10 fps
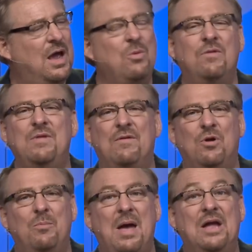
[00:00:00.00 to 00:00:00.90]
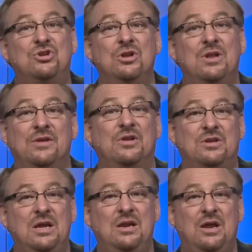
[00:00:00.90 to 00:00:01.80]
I would have never imagined as a
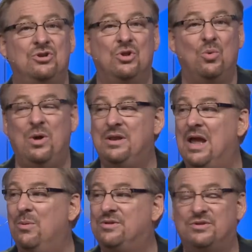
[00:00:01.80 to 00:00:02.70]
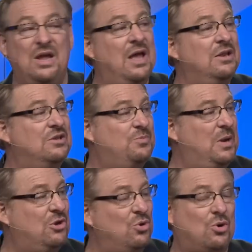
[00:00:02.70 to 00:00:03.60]
teenager that one day I would stand and
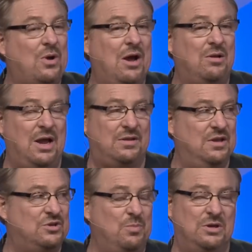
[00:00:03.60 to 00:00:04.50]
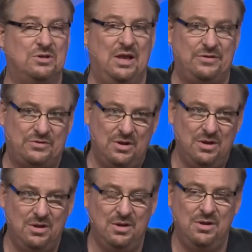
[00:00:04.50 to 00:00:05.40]
speak to a crowd like this, much less
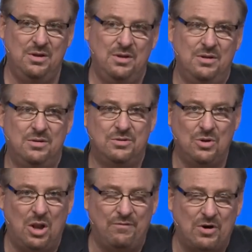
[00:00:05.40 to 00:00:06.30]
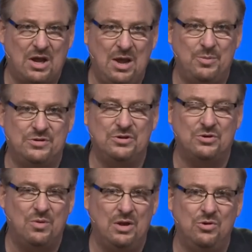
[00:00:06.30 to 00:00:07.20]
to all of our
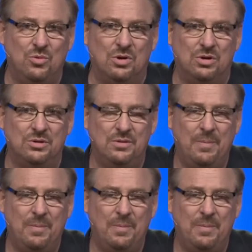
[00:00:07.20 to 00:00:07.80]
campuses around the world.